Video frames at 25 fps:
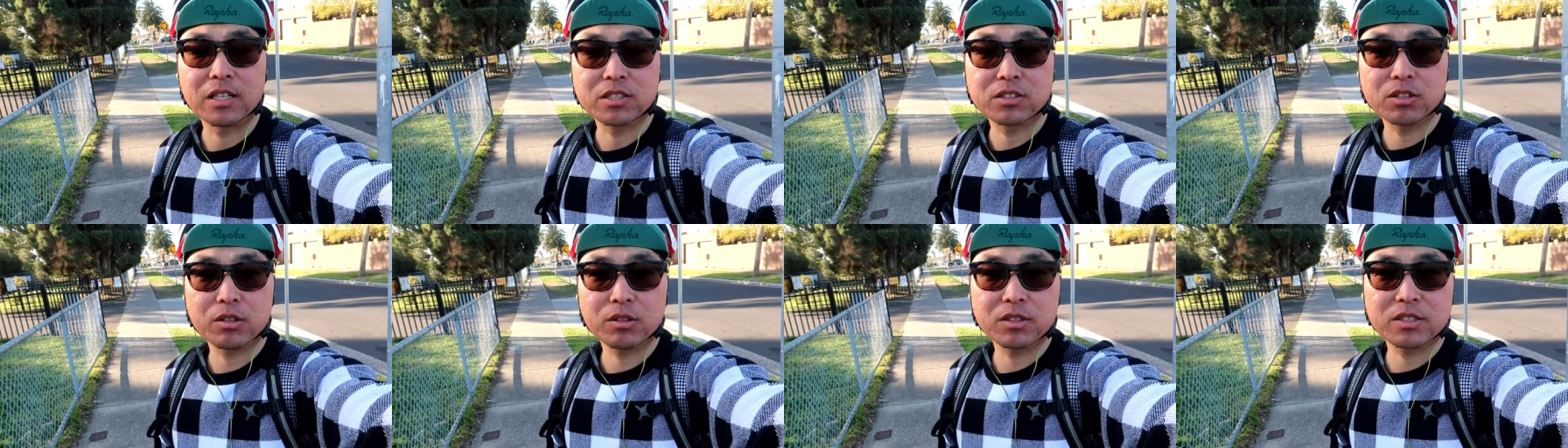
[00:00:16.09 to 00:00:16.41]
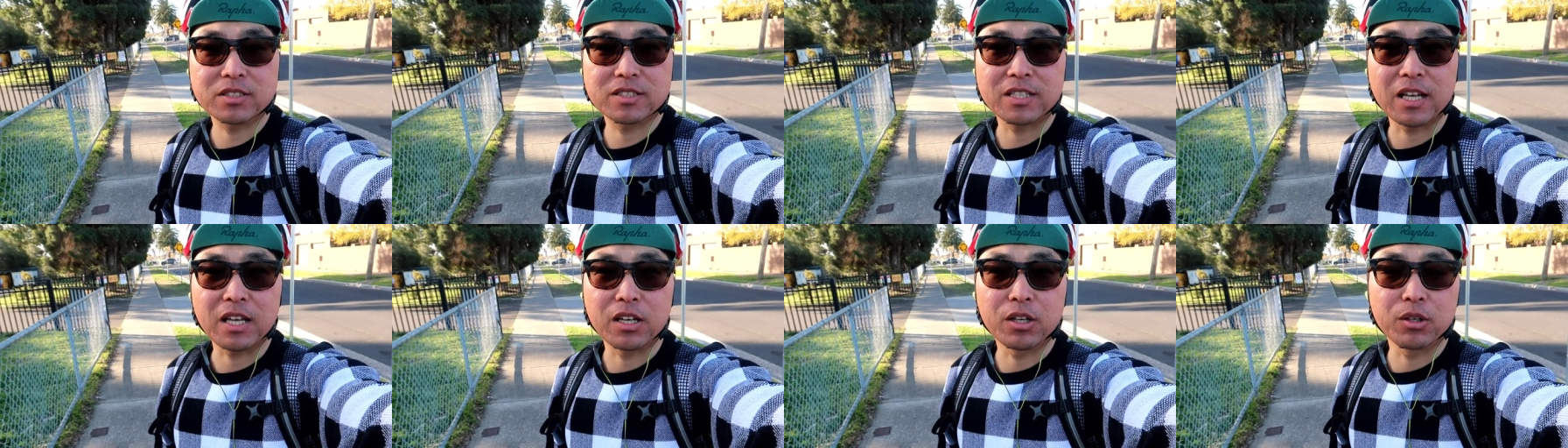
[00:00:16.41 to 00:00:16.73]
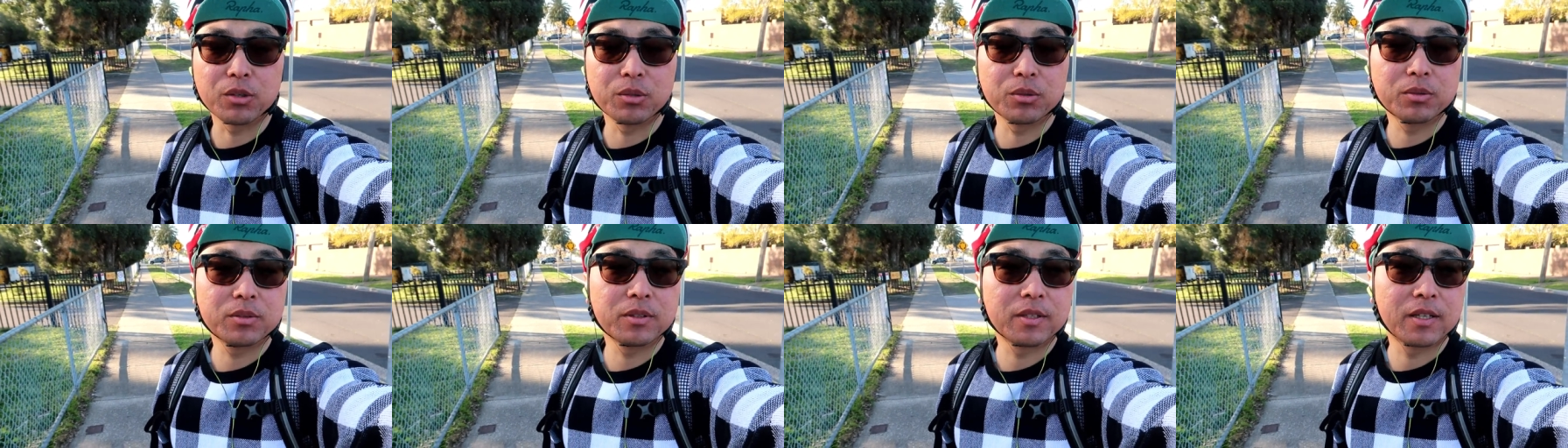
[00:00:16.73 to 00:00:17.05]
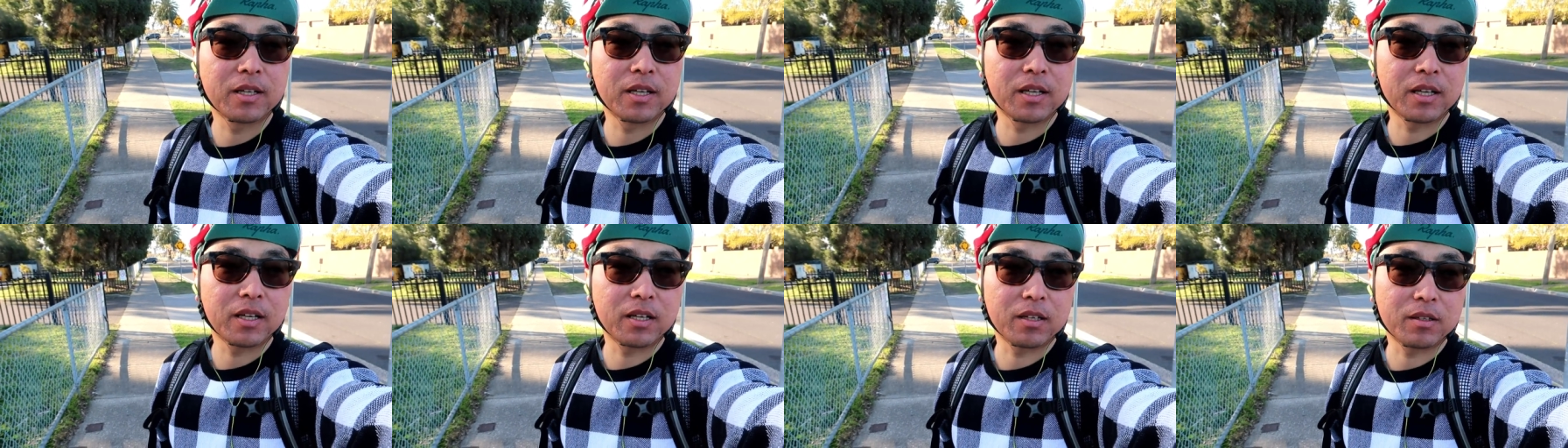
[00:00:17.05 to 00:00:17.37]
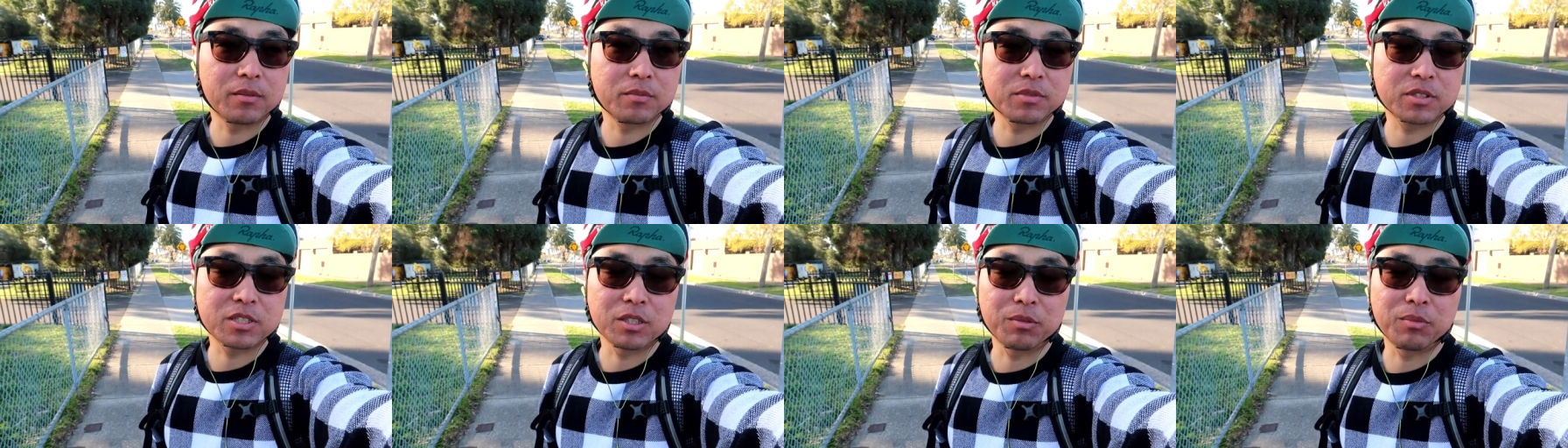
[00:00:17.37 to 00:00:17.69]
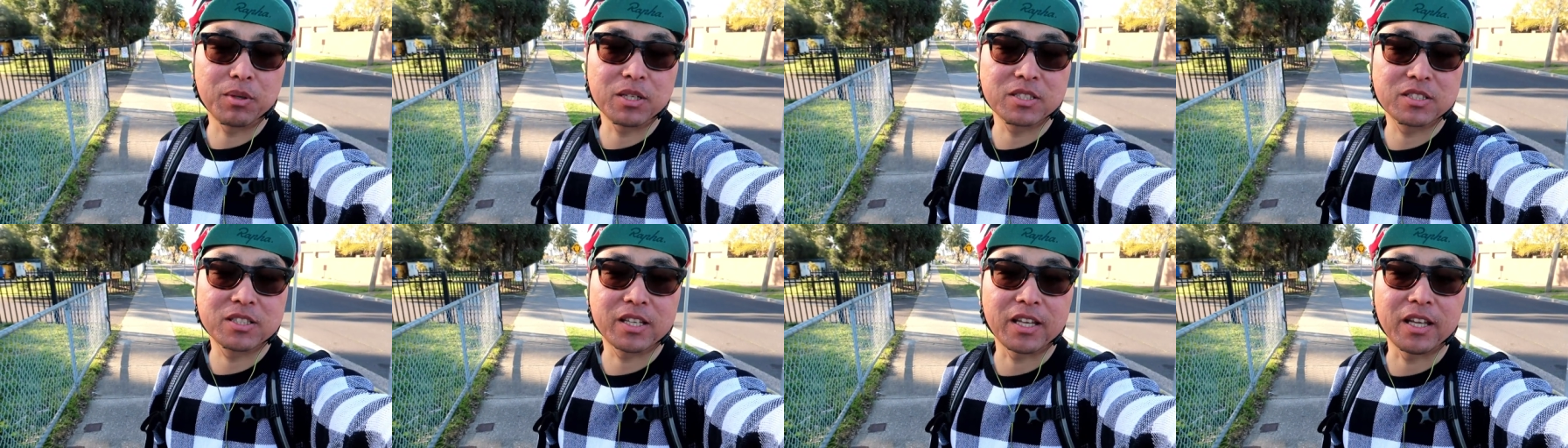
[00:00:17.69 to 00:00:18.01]
I saw the saddle.
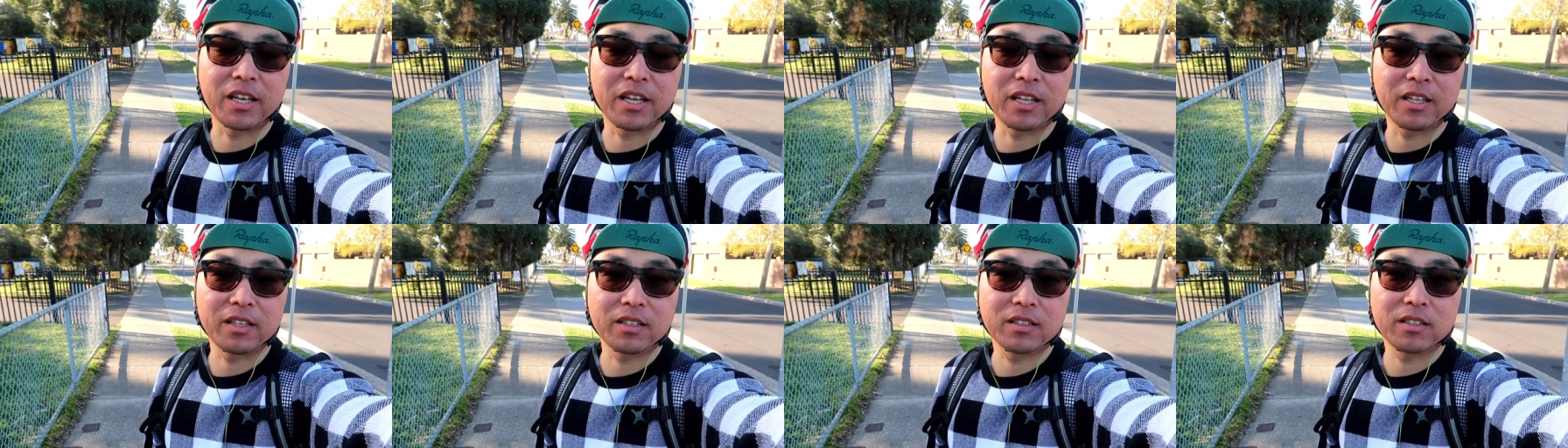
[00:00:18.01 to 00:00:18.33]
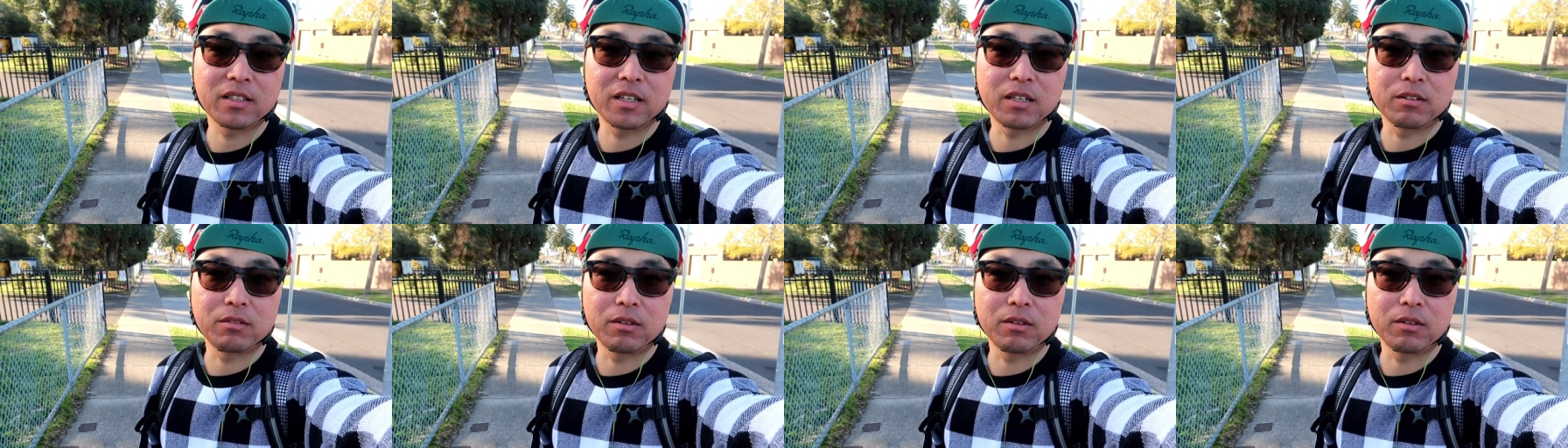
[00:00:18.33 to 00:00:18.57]
Someone's getting